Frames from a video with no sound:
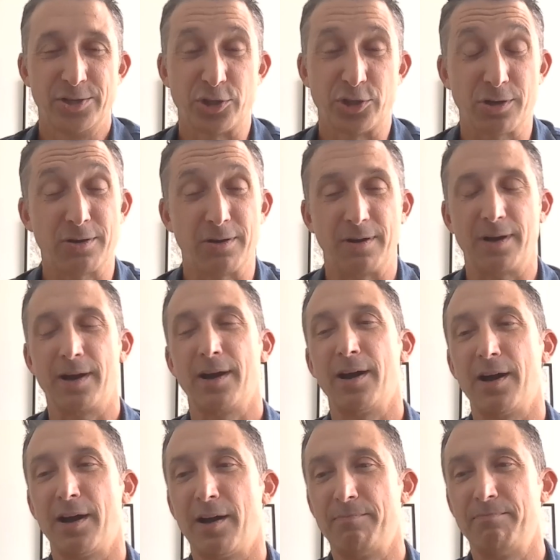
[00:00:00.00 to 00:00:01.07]
Sure.
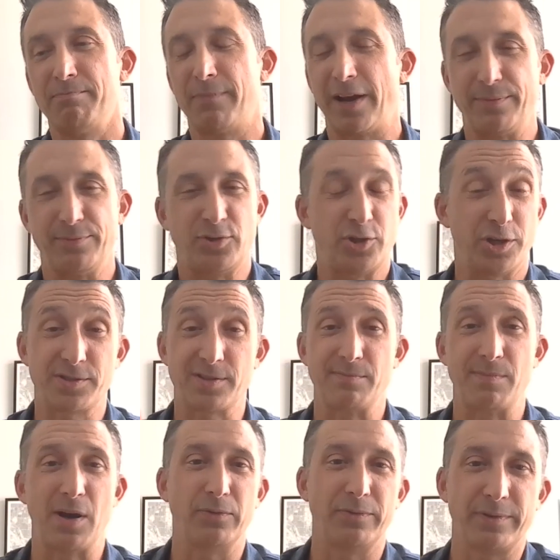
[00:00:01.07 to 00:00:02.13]
My name is
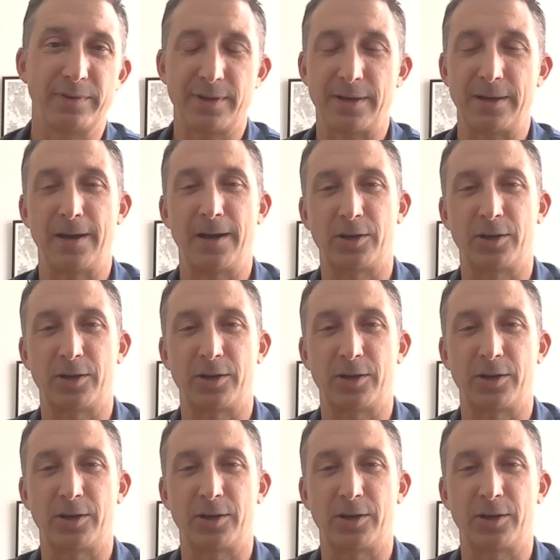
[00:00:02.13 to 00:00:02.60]
Jason Melton.